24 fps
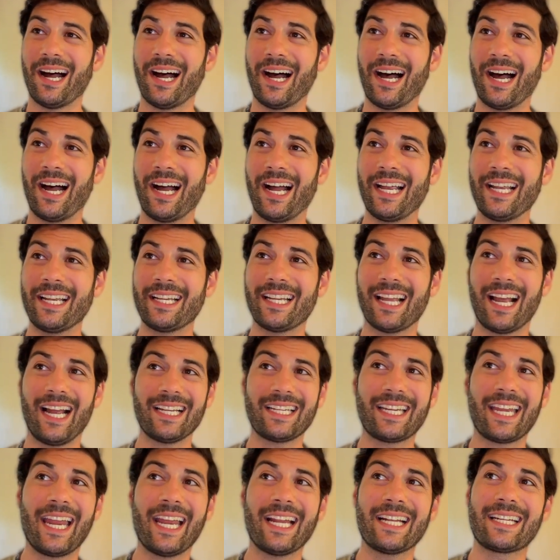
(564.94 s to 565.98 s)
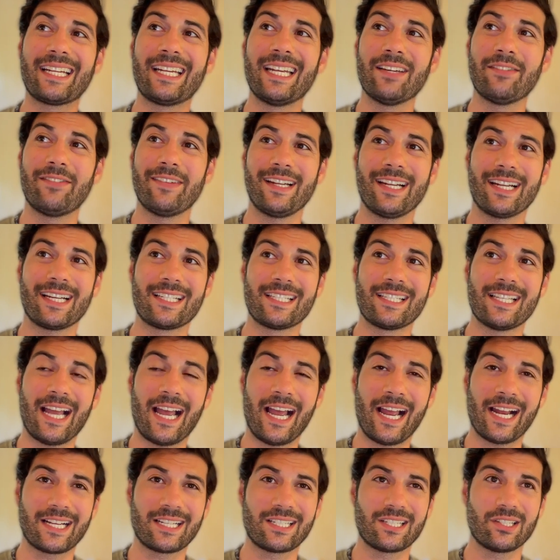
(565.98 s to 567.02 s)
I, I can't give an
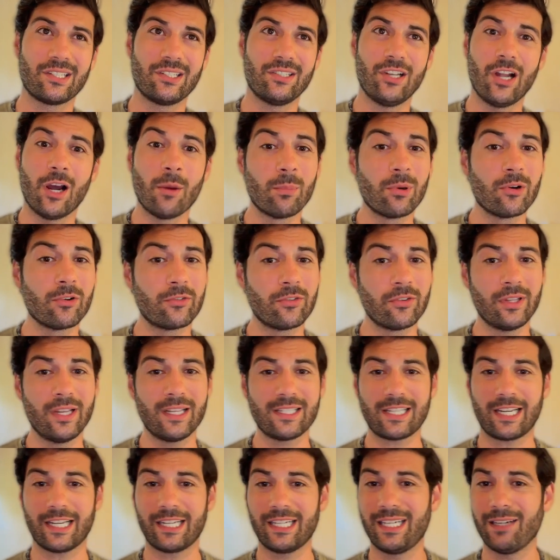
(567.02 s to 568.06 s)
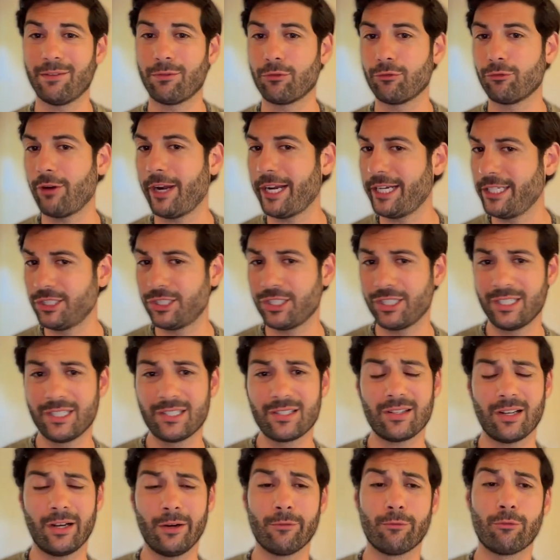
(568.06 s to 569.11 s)
exact number for this. I can give
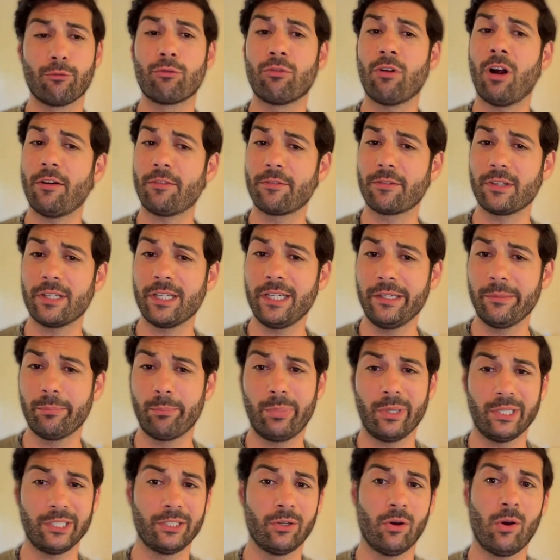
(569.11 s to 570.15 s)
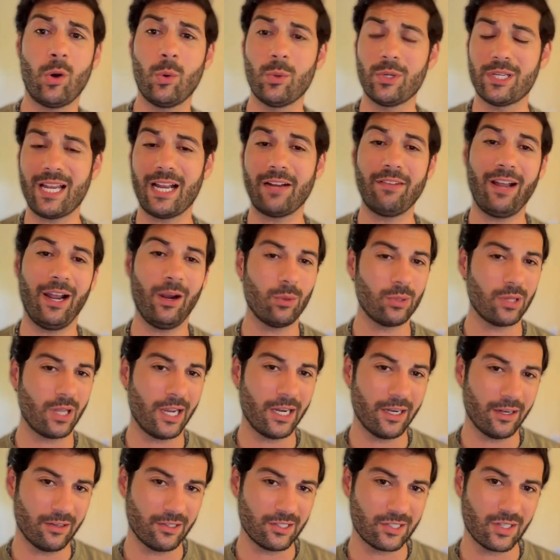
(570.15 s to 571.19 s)
ranges of roughly, but you'll always have
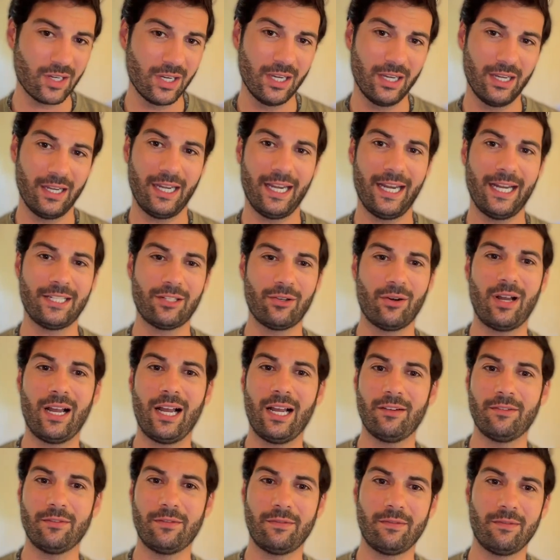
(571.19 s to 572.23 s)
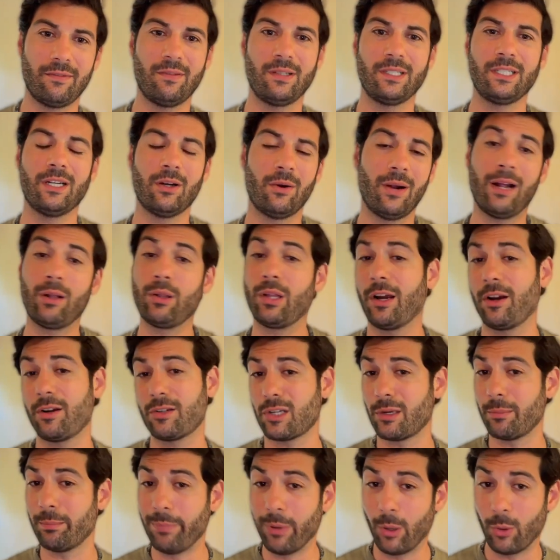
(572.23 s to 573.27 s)
outliers and you'll have, you know, outliers
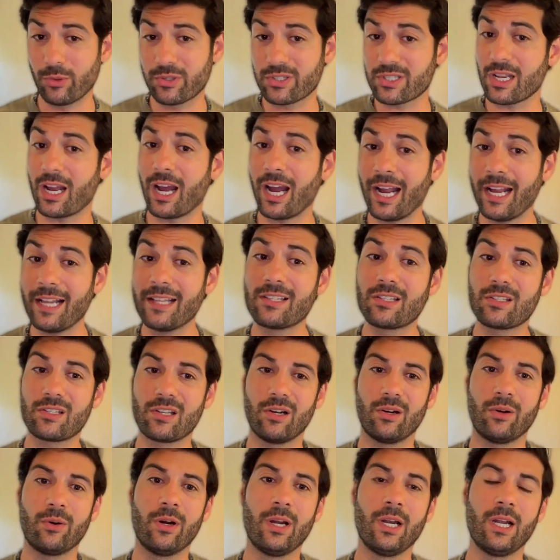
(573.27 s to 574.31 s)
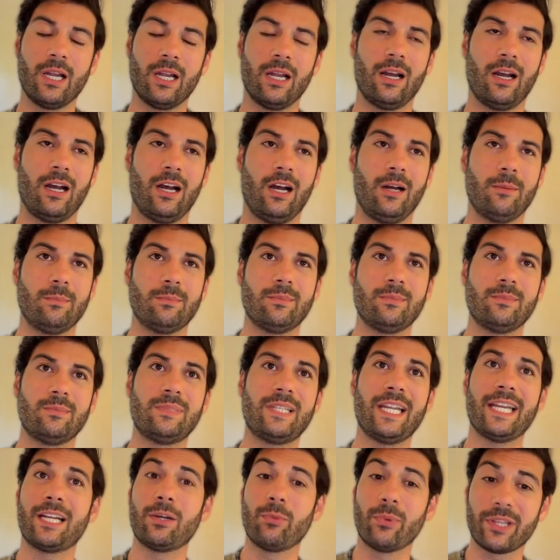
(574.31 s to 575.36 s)
on both sides. So um,
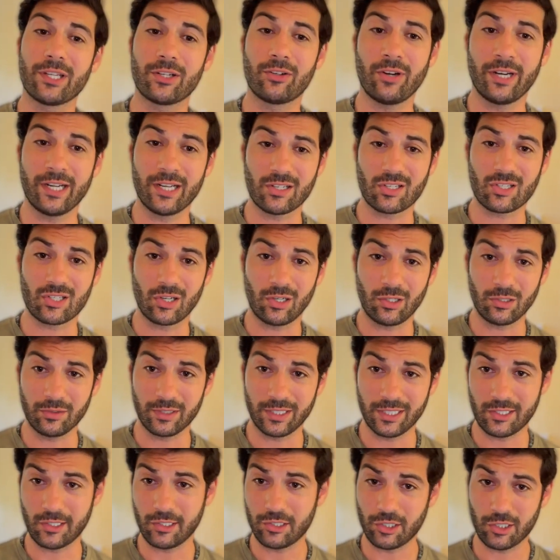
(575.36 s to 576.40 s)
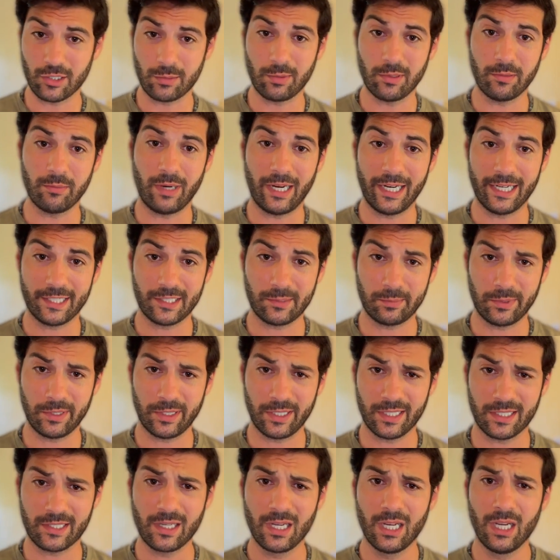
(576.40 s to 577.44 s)
take it with a grain of salt. This has just been my
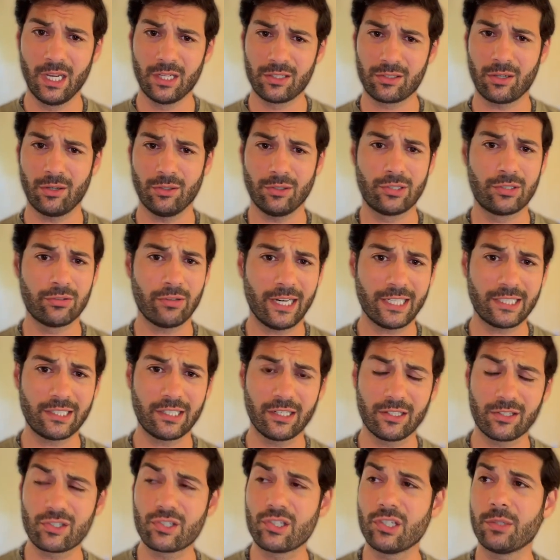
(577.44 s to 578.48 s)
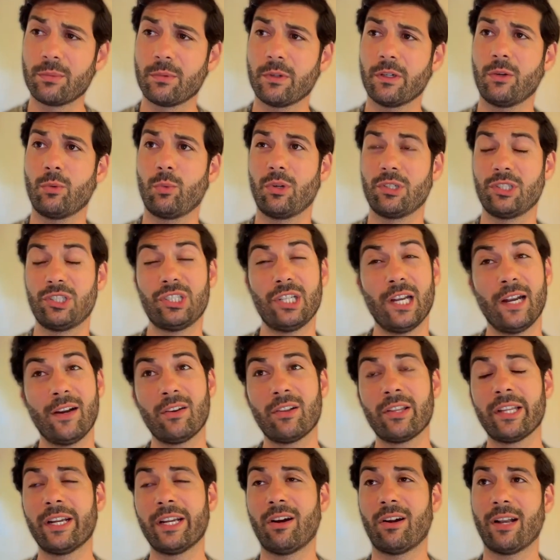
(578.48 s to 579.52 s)
experience. So direct to consumer will
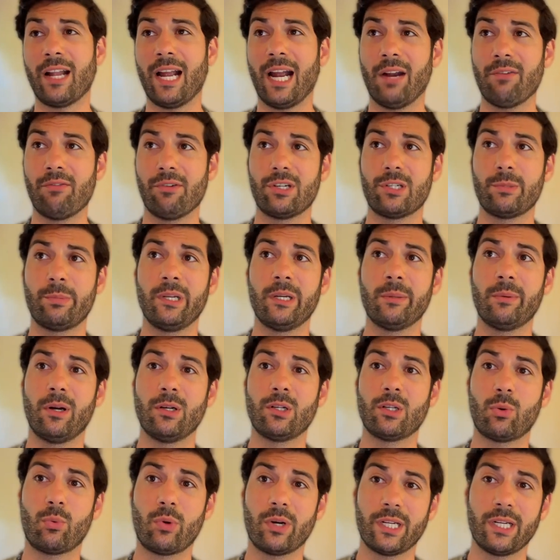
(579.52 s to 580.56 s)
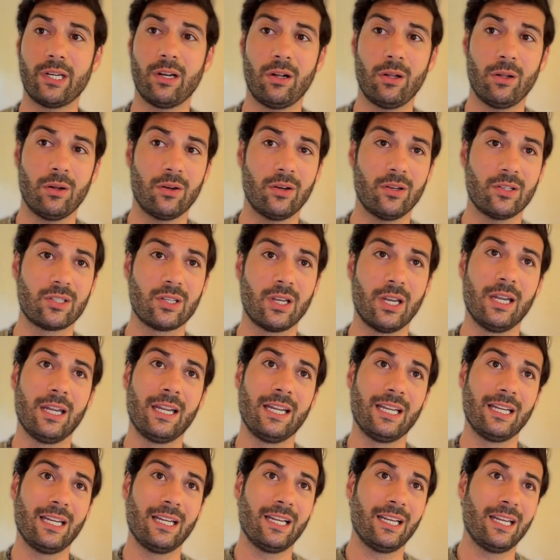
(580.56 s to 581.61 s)
generally on average be about $20.
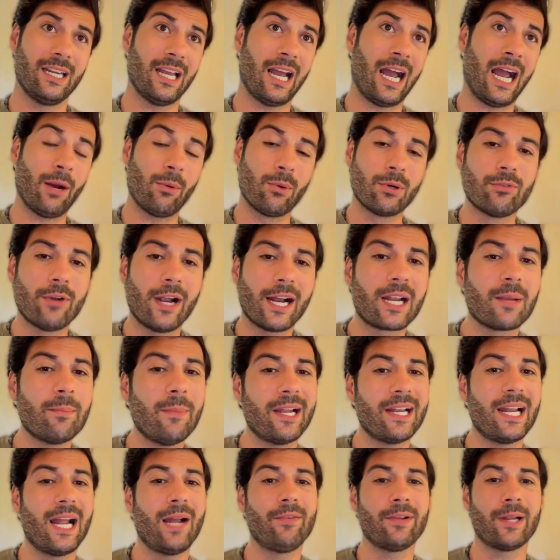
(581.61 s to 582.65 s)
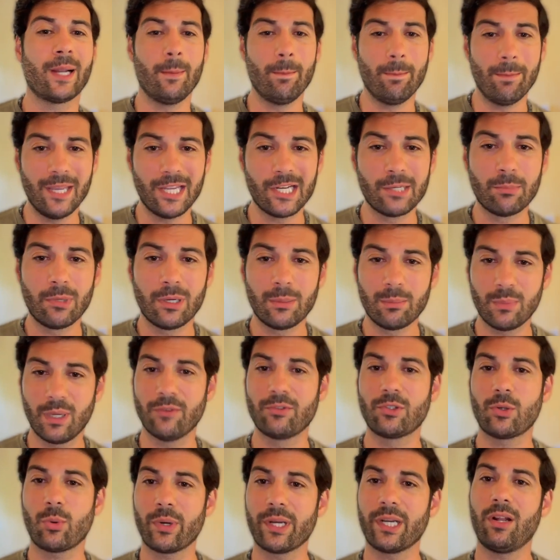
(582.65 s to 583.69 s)
I would recommend having a minimum
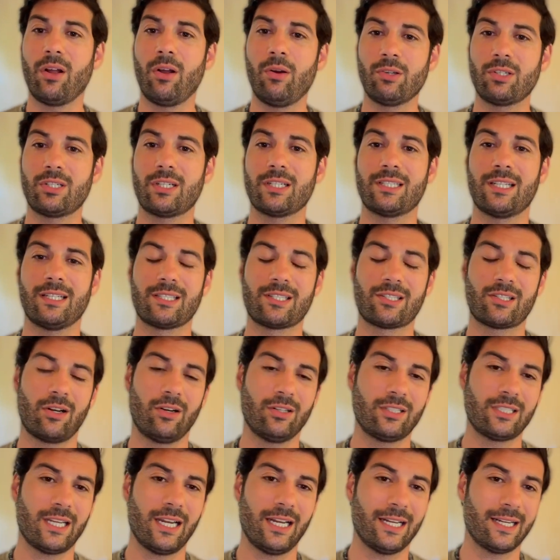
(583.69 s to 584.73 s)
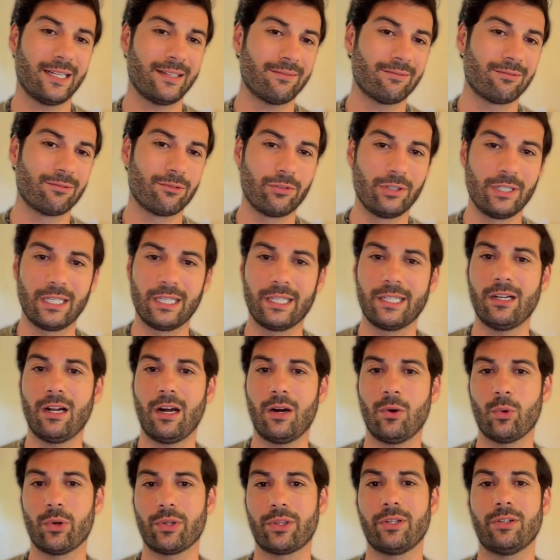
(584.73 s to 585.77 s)
of $20 because it starts getting really
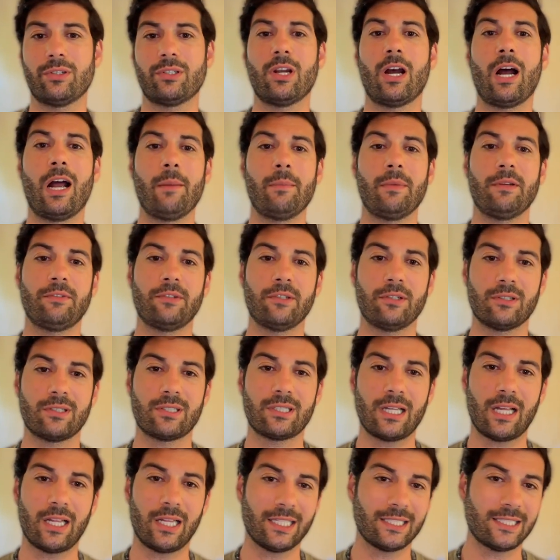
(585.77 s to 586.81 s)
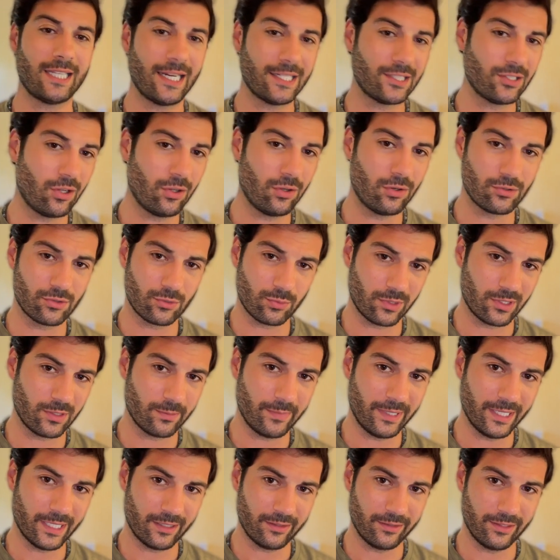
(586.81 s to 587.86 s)
not worth your time if you're selling $10 worth of
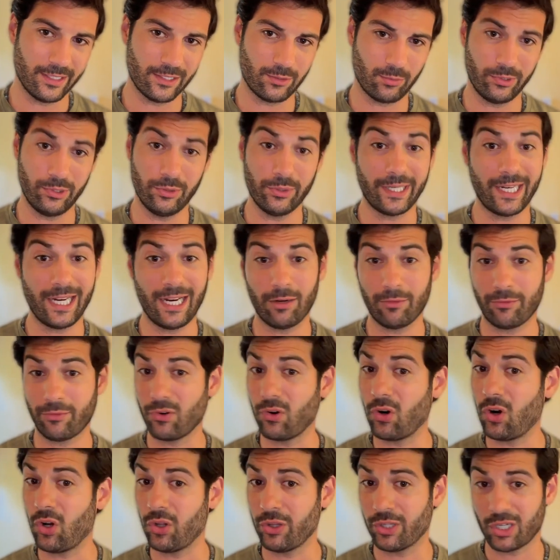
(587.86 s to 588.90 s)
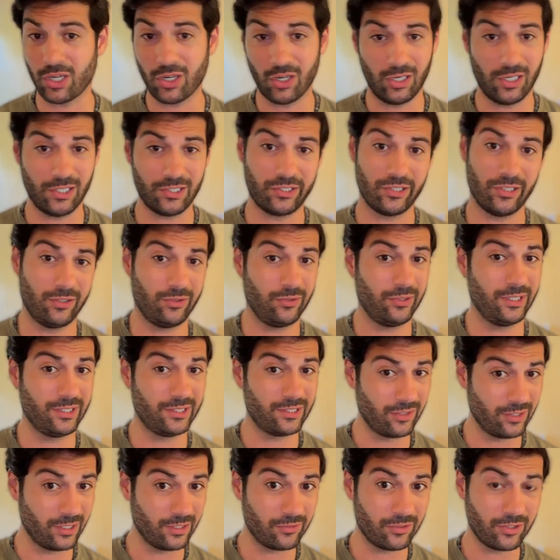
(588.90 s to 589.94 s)
microgreens when you account for all the costs, including
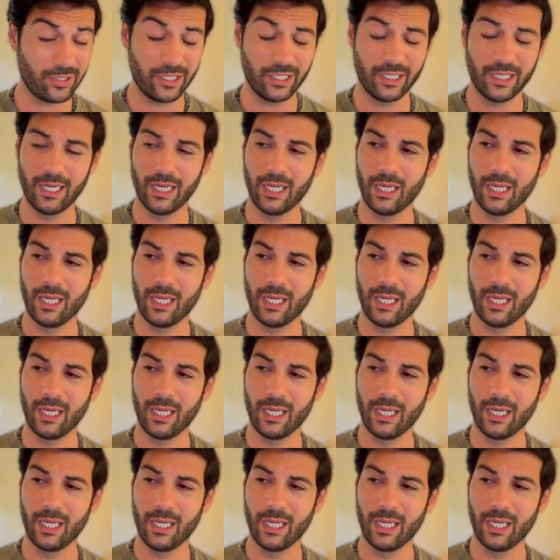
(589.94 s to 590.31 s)
delivery.